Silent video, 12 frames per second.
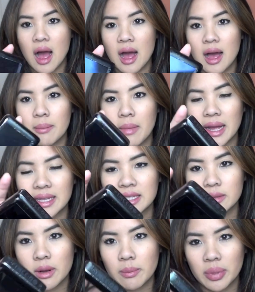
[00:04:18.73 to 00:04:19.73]
Mine's
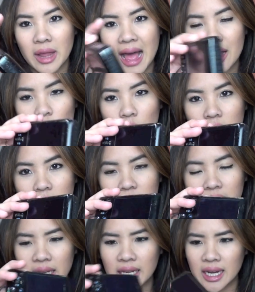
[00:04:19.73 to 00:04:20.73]
in a black
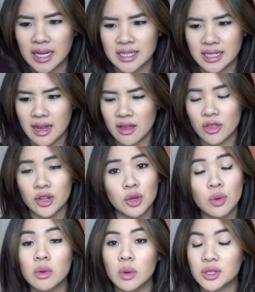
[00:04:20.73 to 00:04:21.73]
one, and the
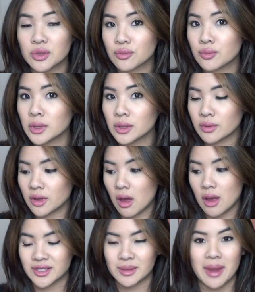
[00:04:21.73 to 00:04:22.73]
newer ones are really, really
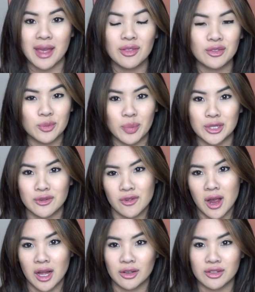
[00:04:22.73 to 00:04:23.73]
awesome, and there's a bunch of
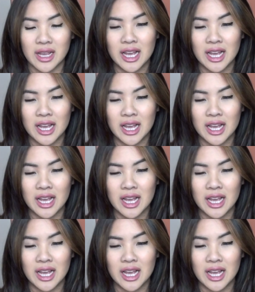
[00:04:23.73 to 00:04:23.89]
colors.